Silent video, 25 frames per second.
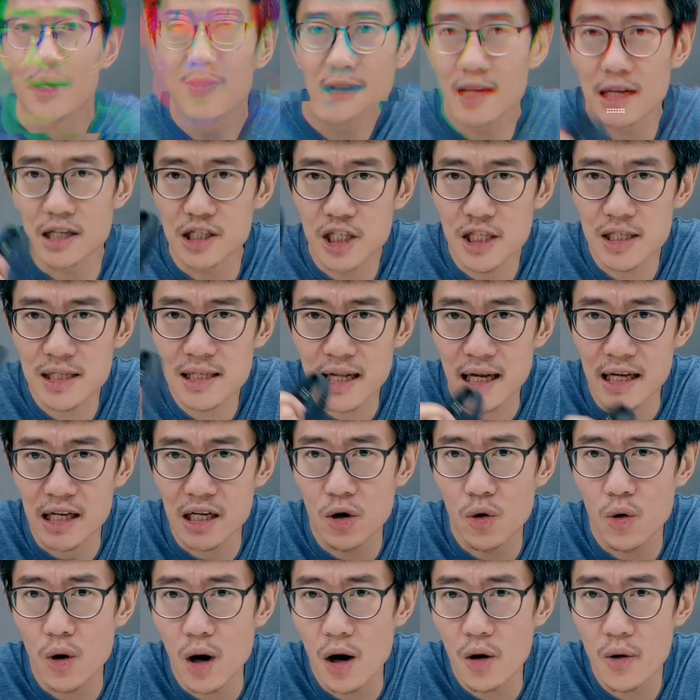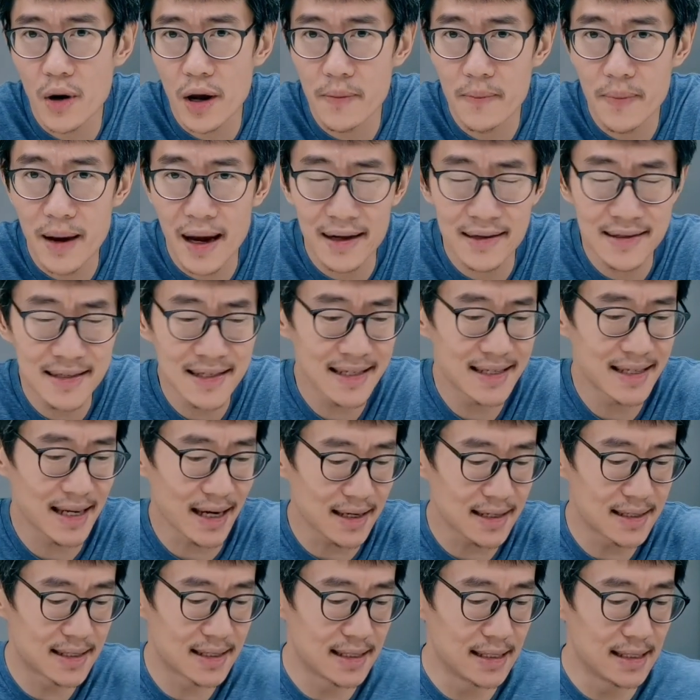Just like the Huawei Band
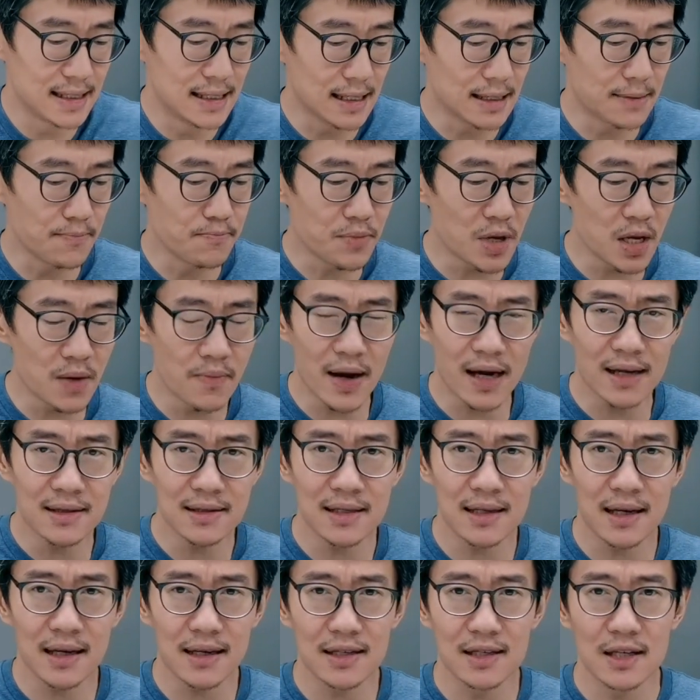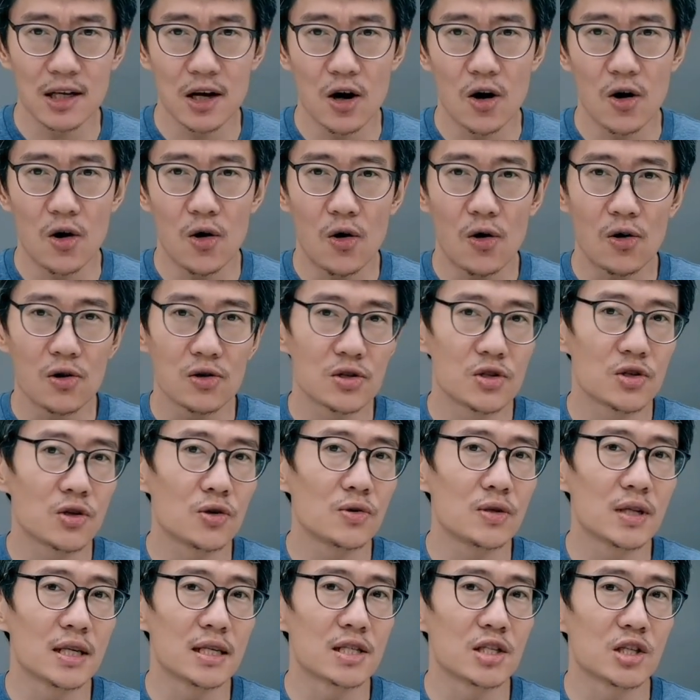6, the Mi Band 6 also
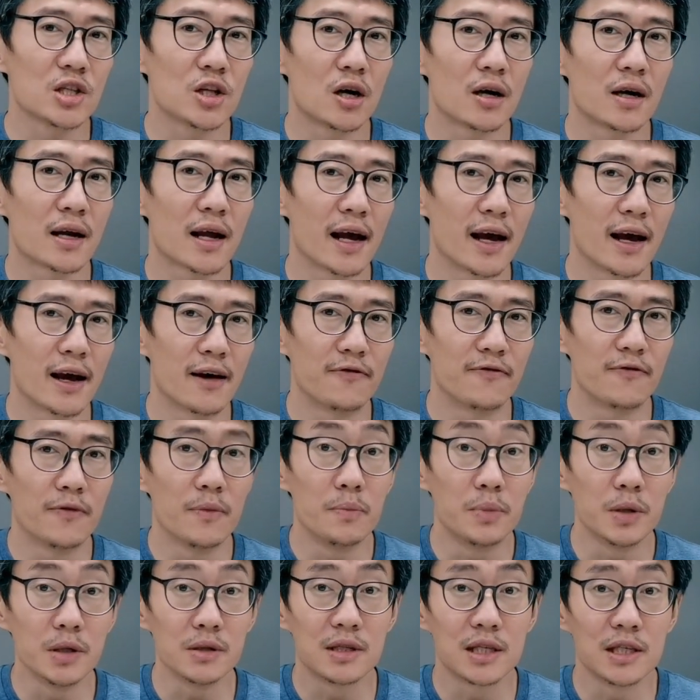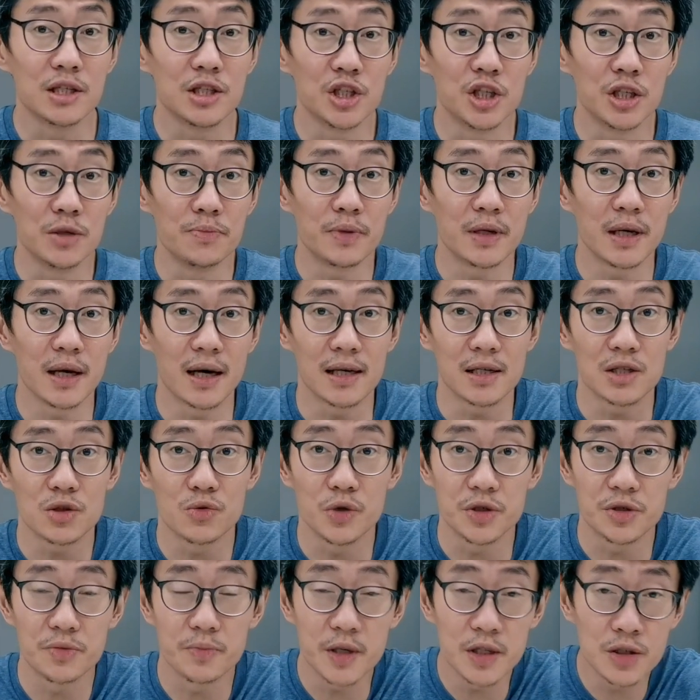does not have built-in GPS,
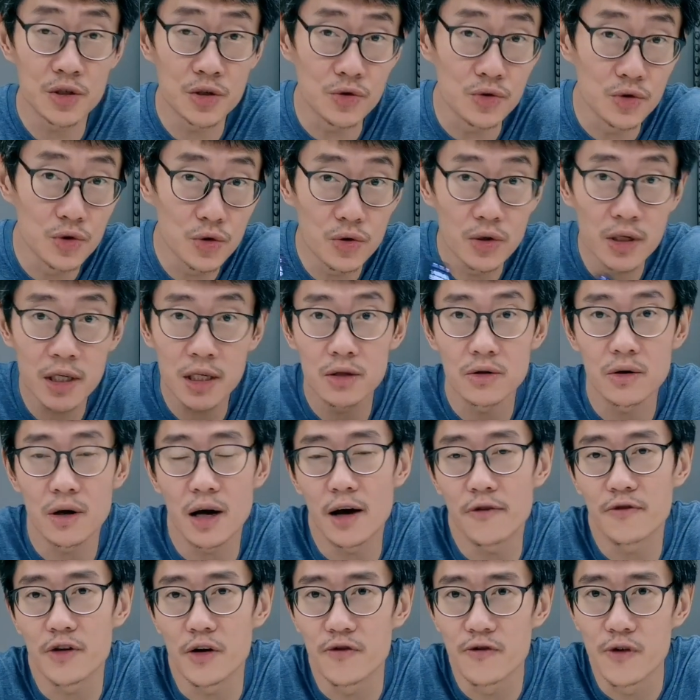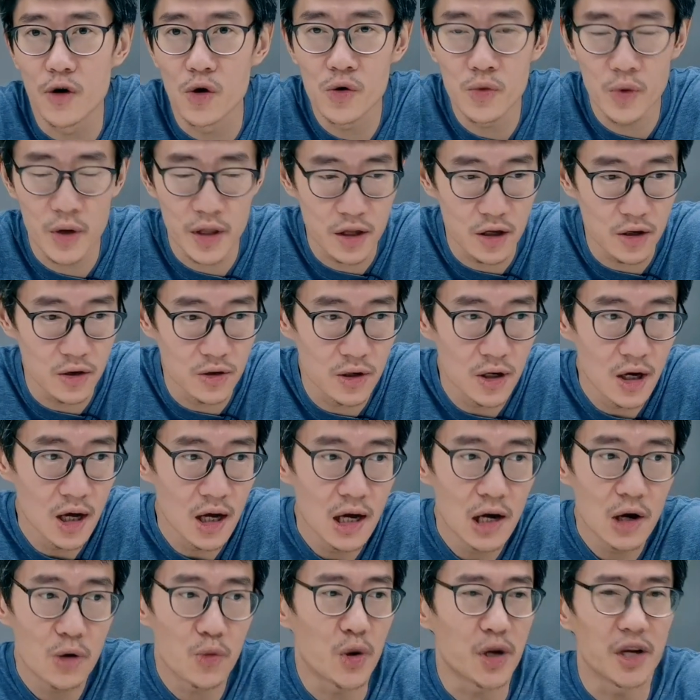which means you do need to have your phone with you
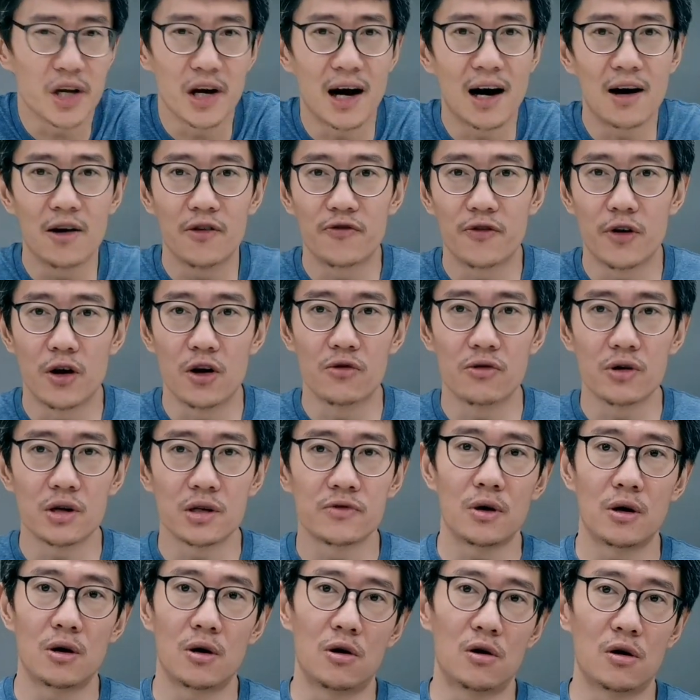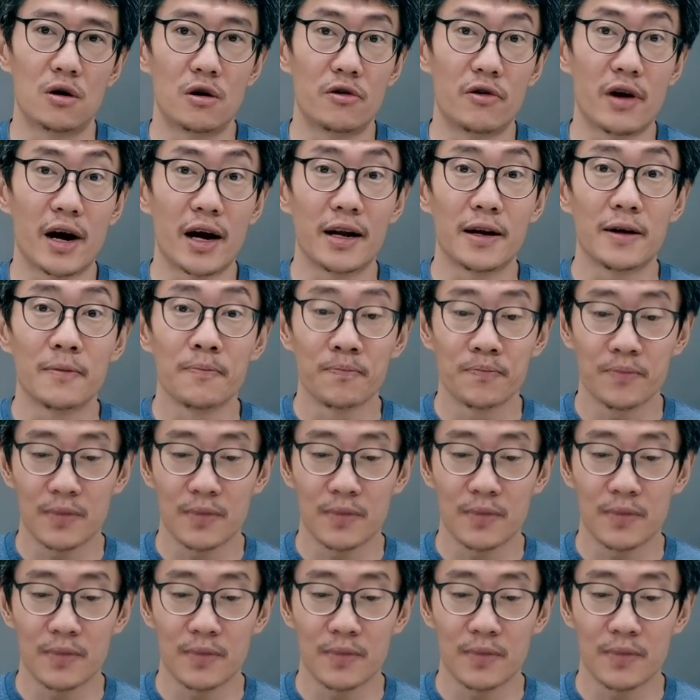when you're out for a run or a ride.